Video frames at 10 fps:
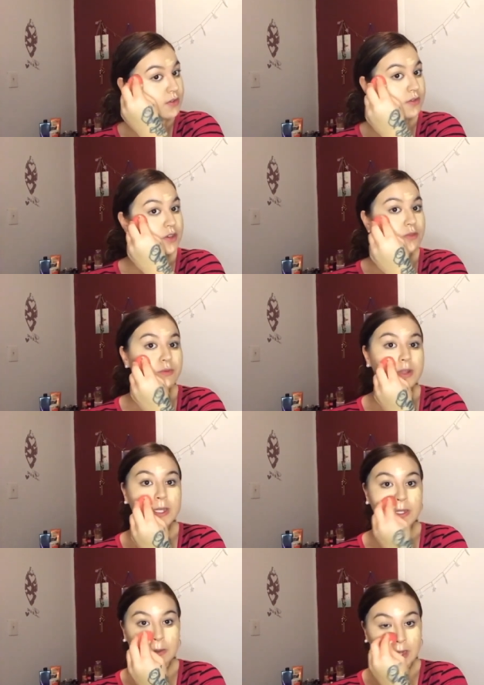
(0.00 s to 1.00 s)
You
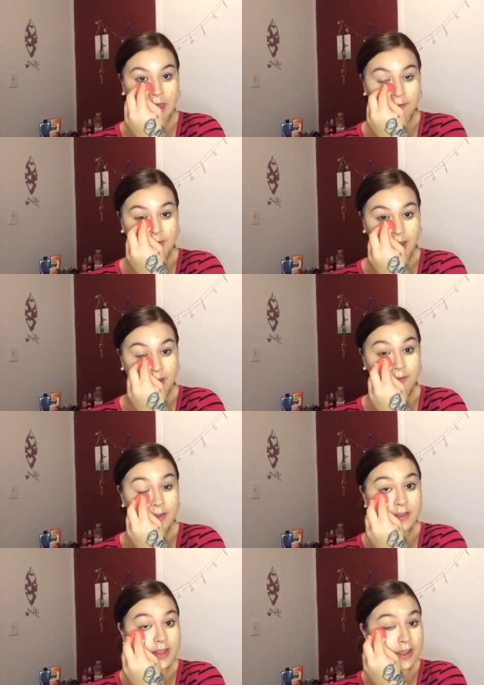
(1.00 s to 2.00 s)
really don't have to have
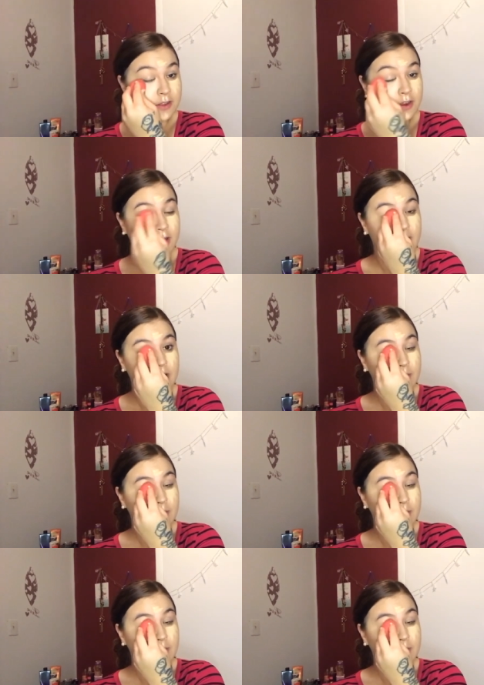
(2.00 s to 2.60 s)
concealer,